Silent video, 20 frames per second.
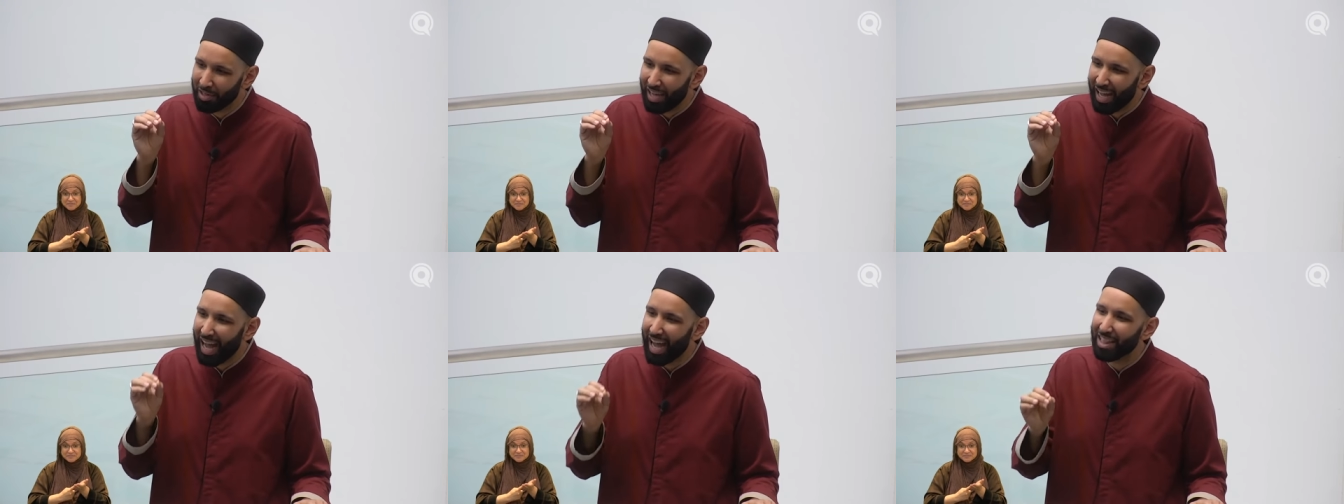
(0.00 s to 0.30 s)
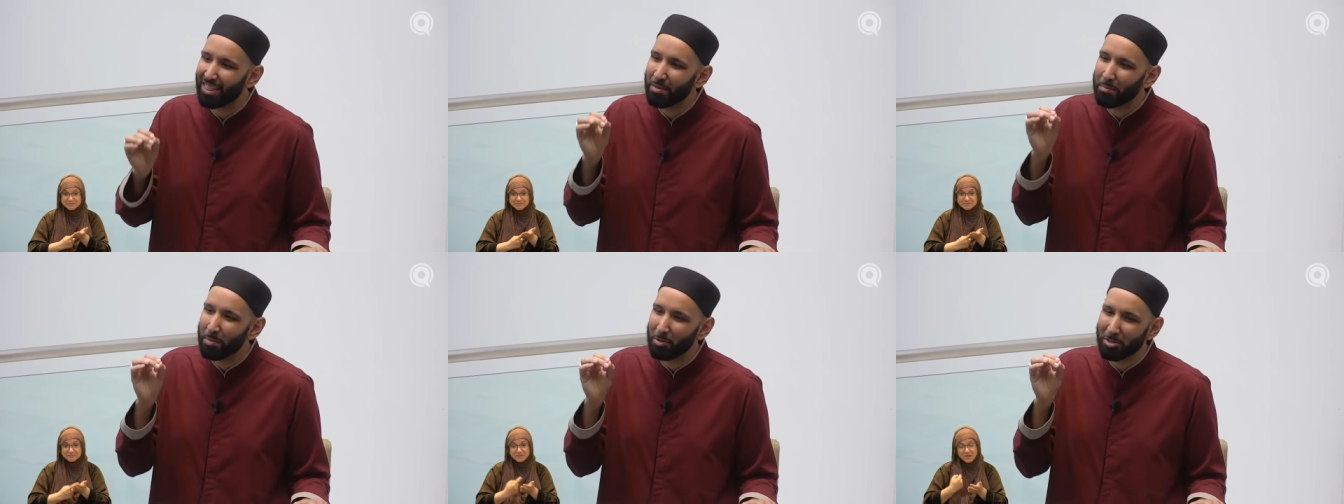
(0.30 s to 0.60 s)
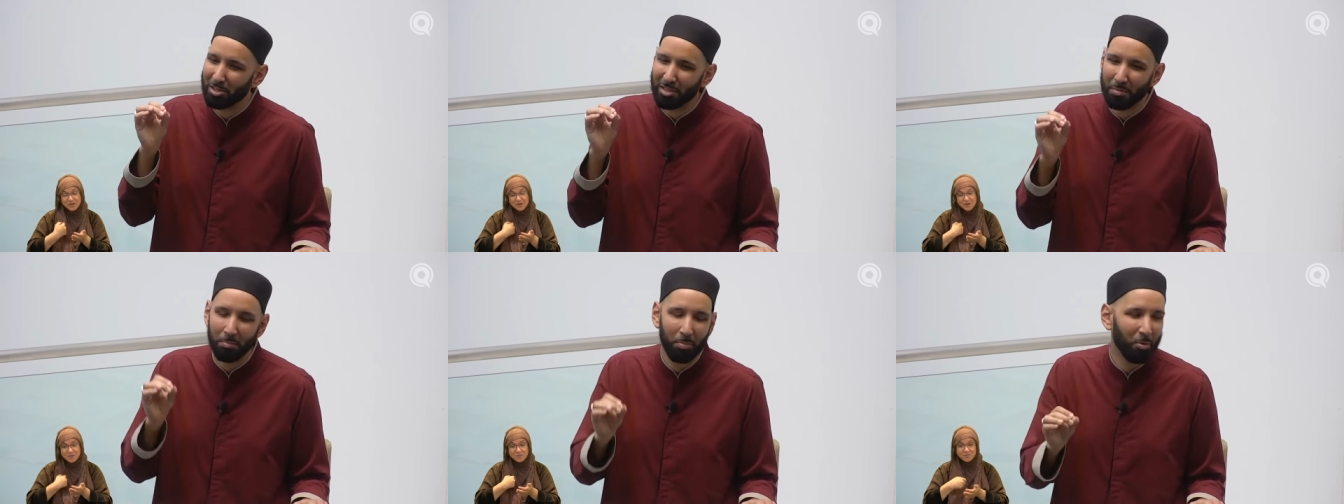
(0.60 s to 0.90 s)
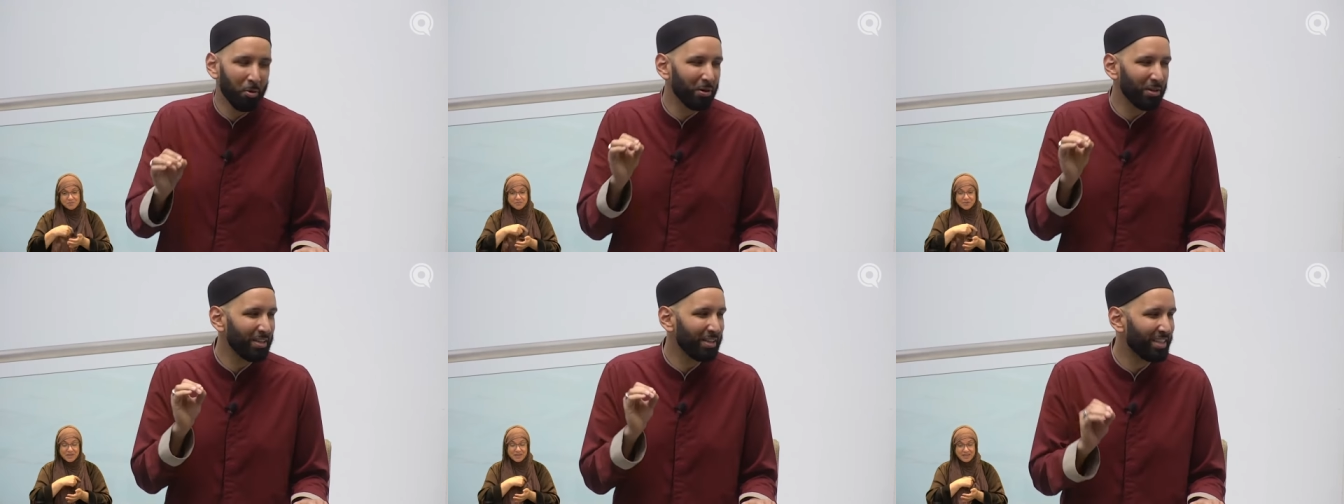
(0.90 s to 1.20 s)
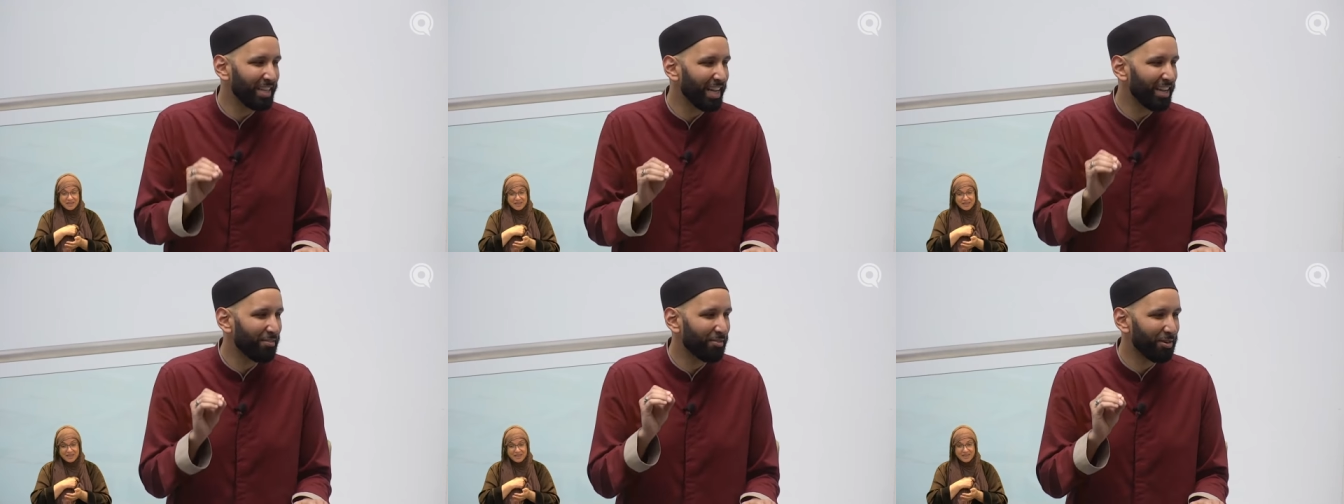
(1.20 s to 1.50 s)
had the most important
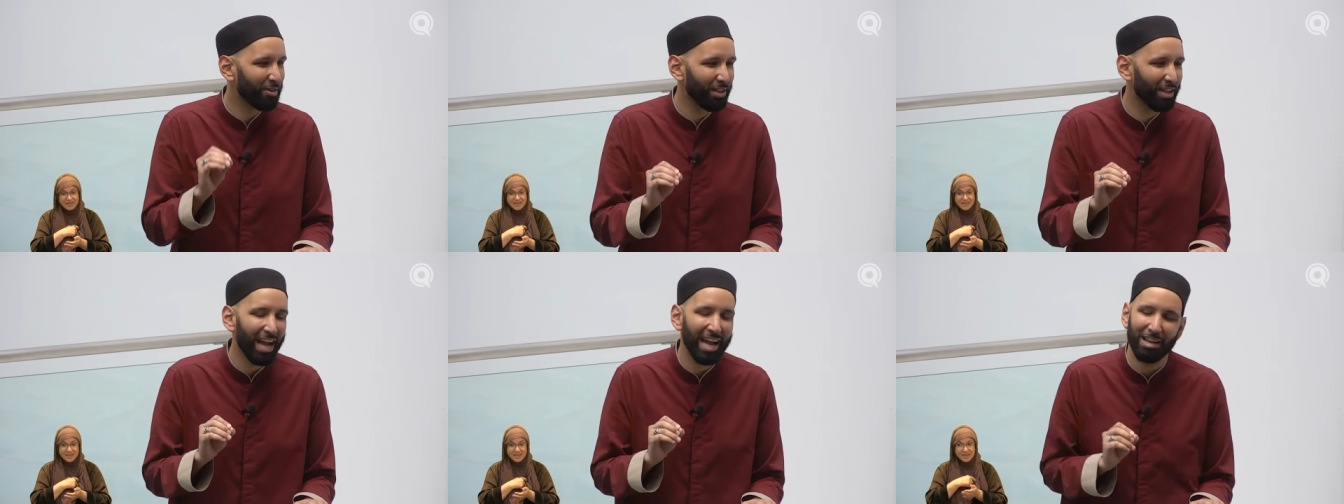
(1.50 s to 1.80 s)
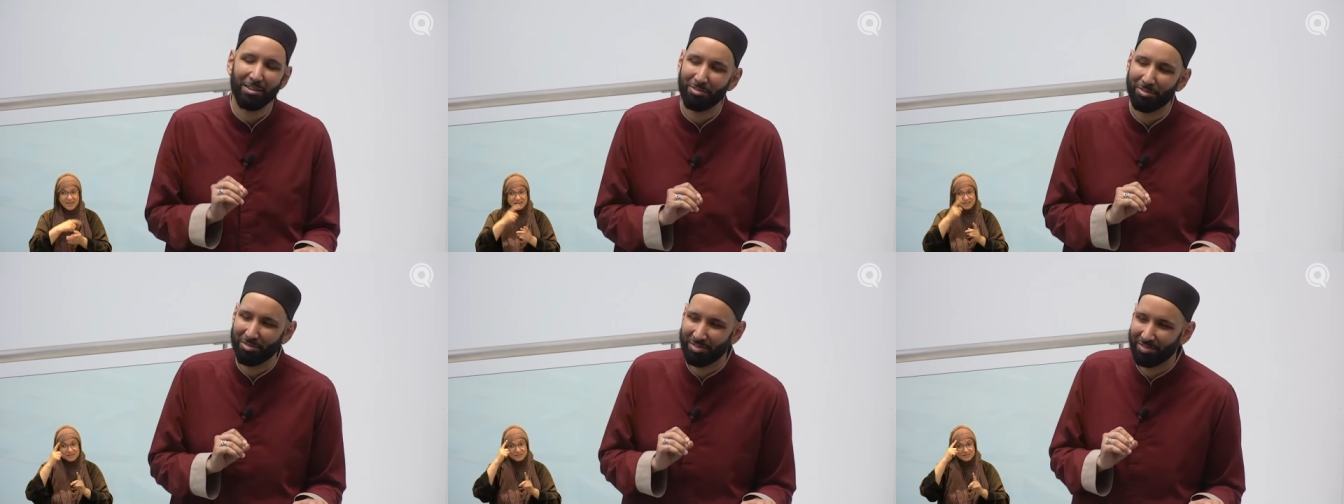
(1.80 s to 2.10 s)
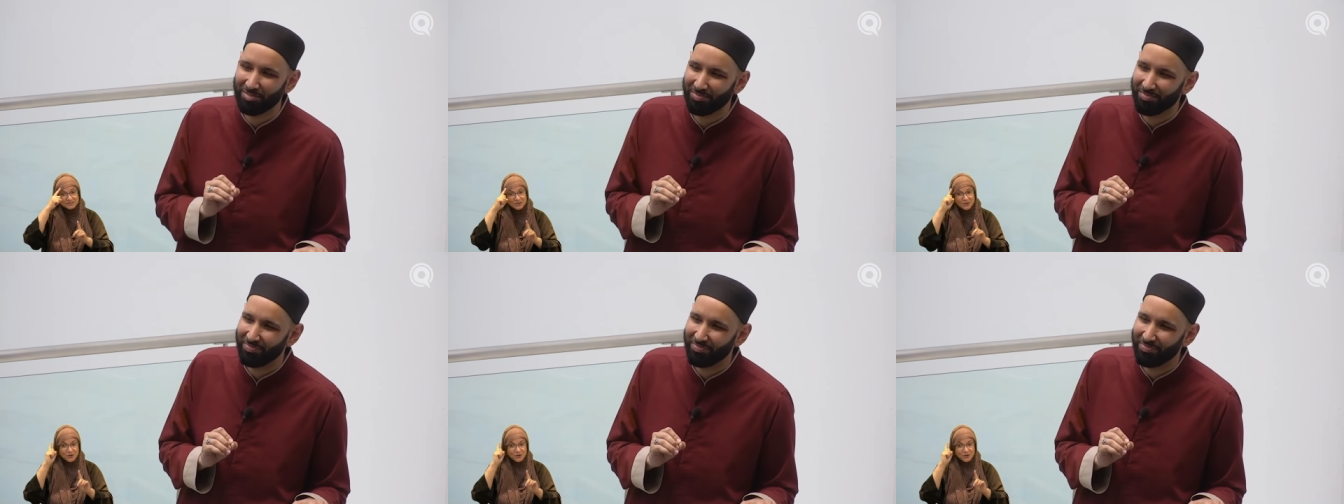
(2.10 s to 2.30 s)
day of your life,